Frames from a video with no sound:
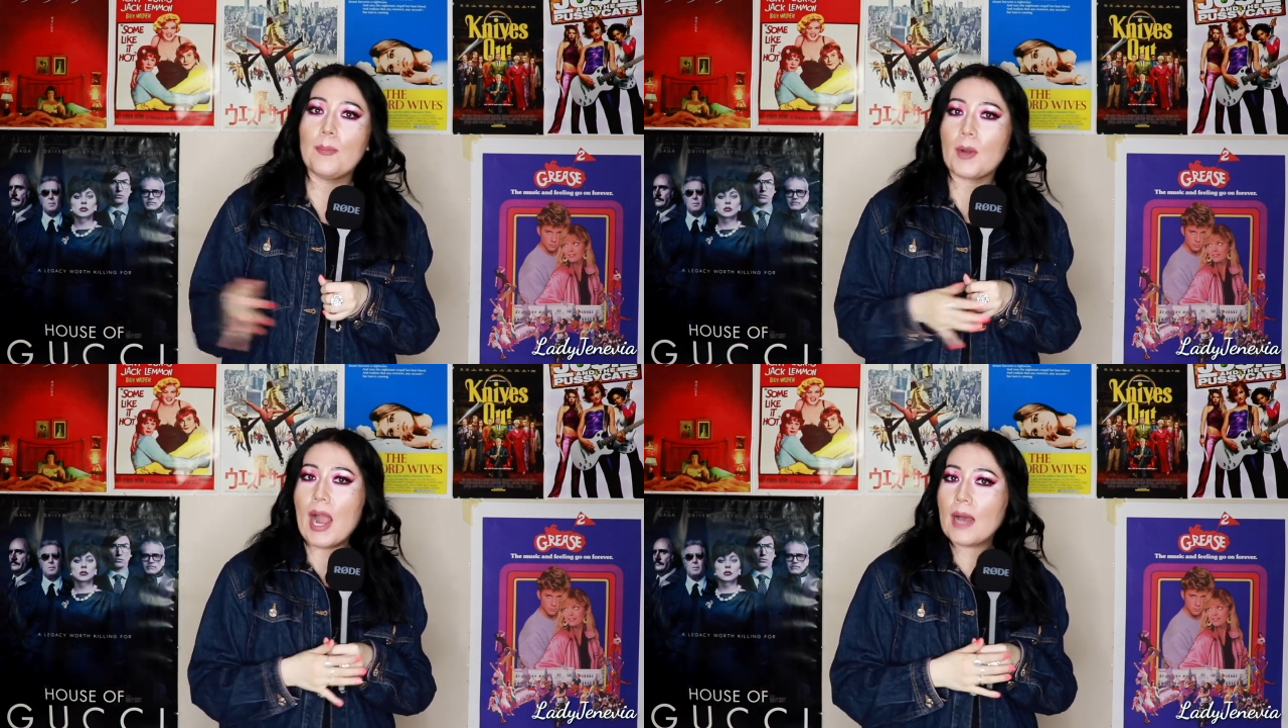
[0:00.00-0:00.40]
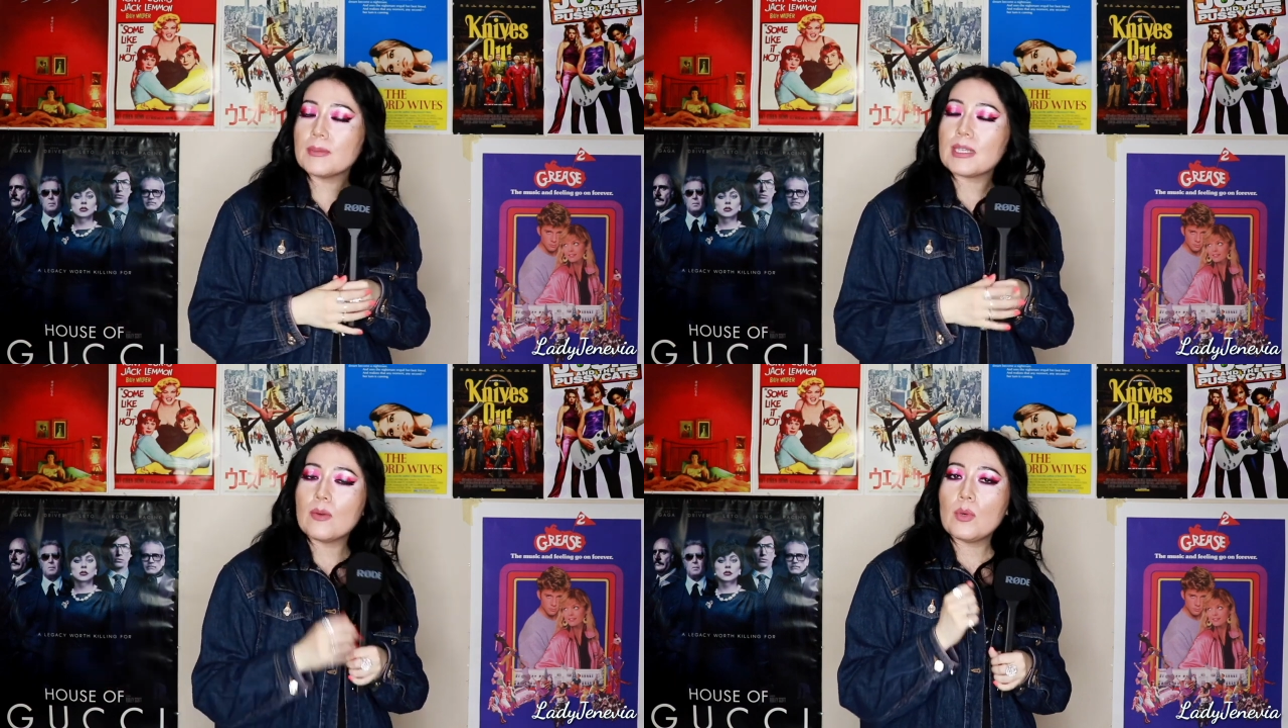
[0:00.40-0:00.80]

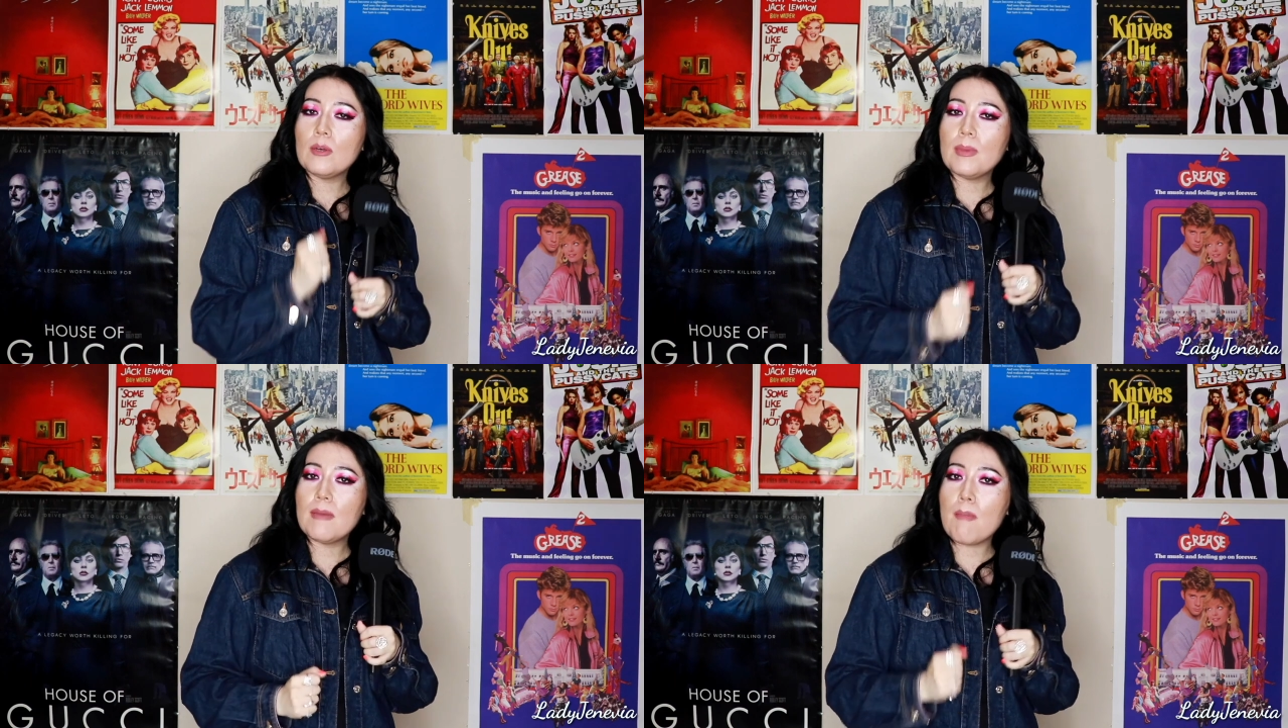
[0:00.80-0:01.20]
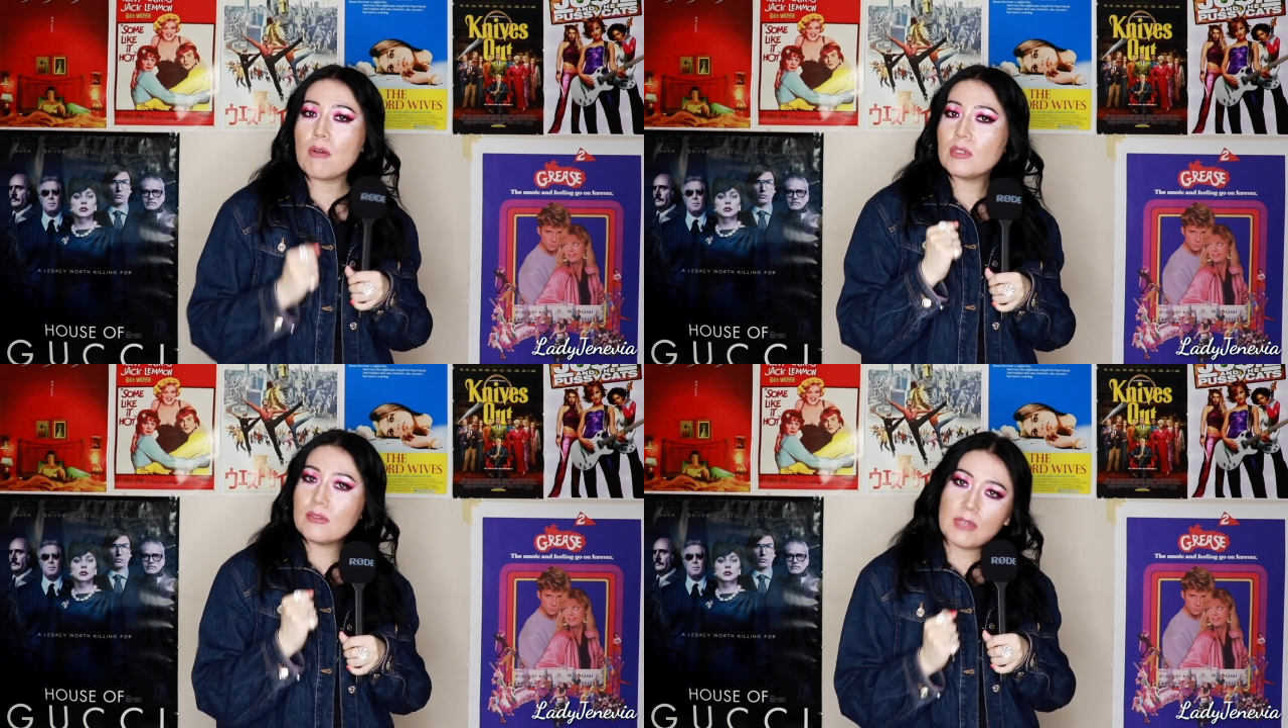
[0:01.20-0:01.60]
perhaps I will be
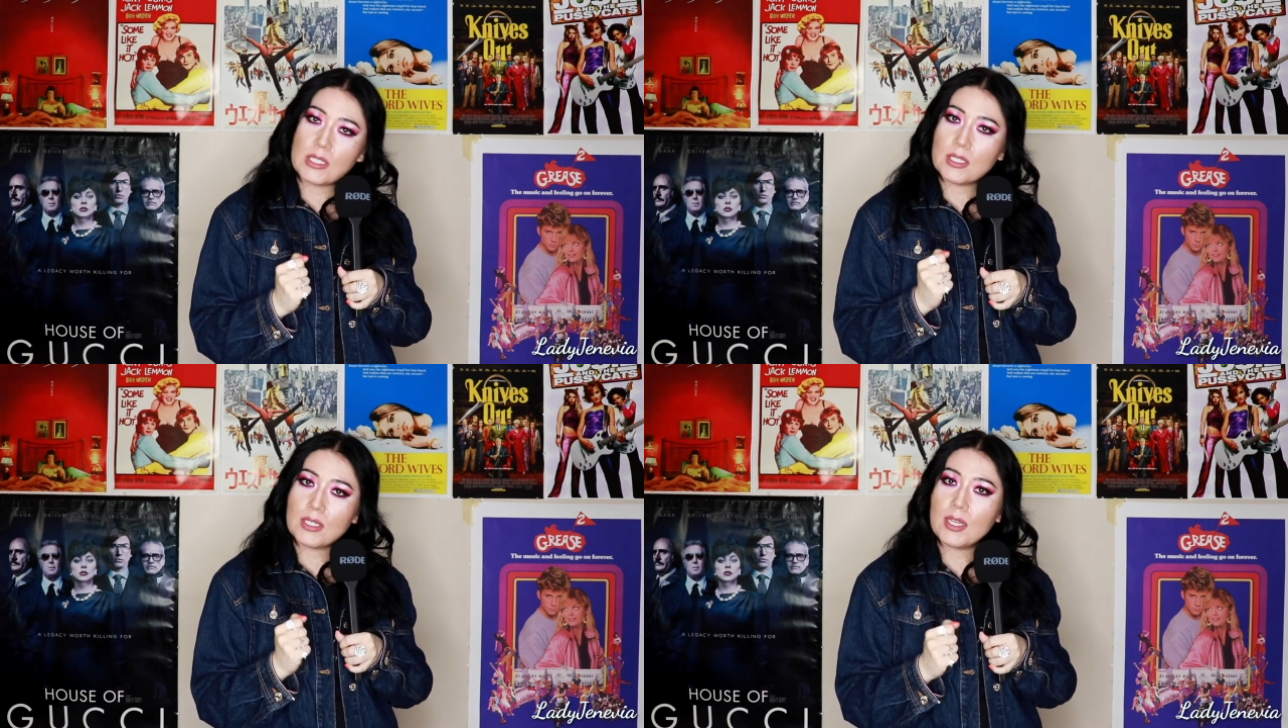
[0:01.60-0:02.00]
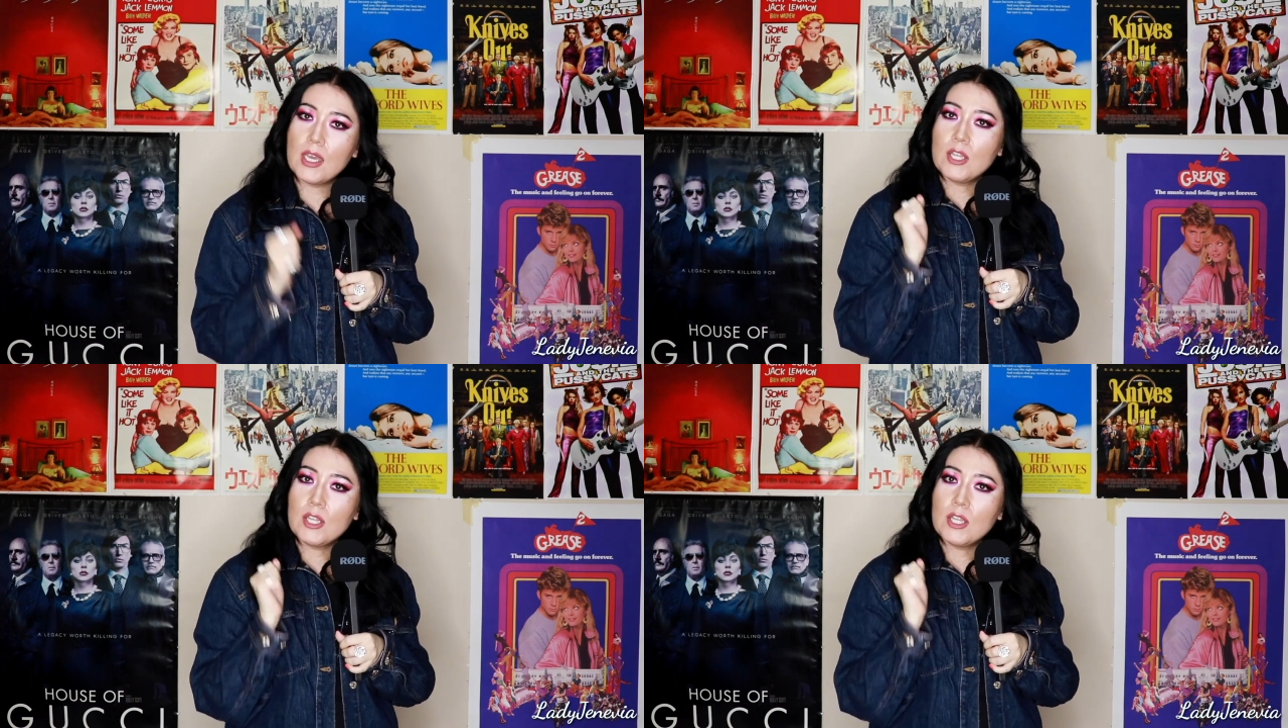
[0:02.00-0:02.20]
motivated